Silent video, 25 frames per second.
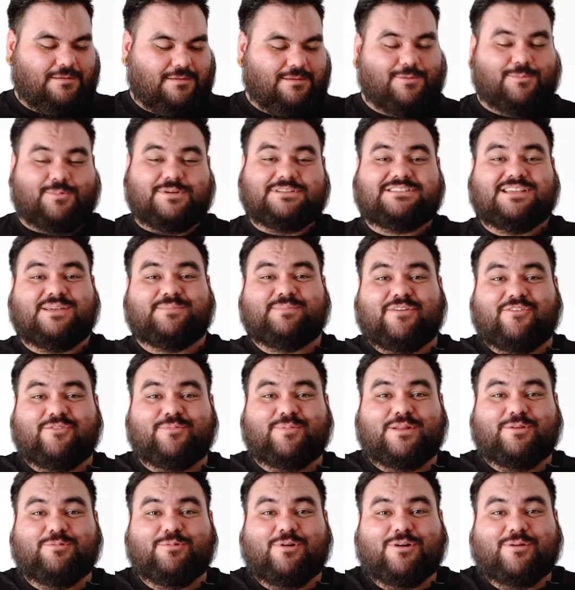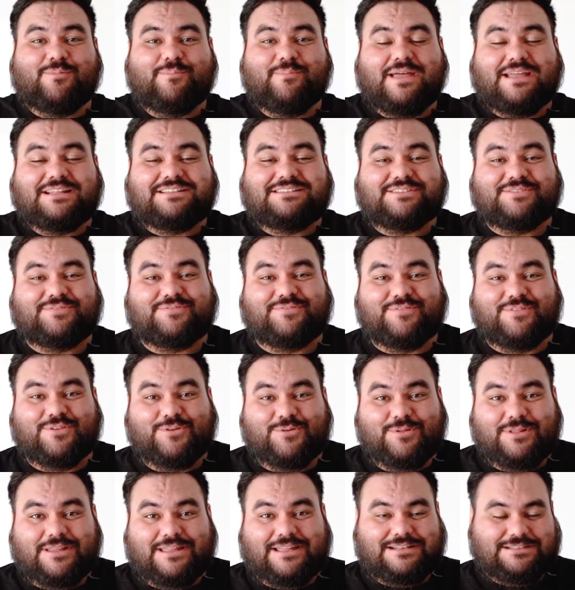What's up, everybody? Welcome back to
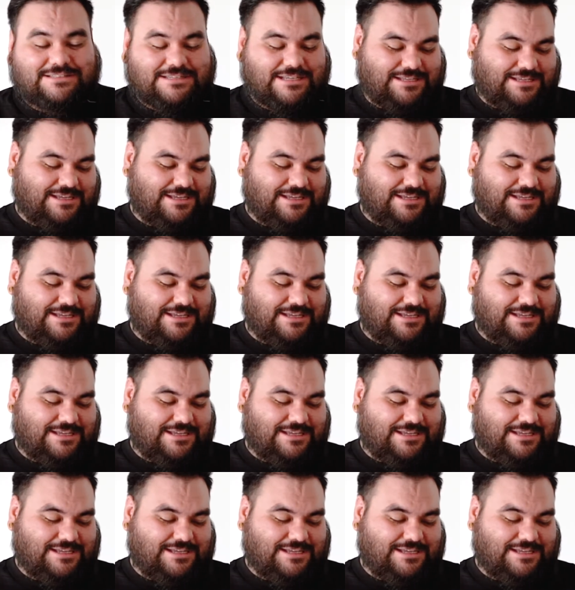Fuelent.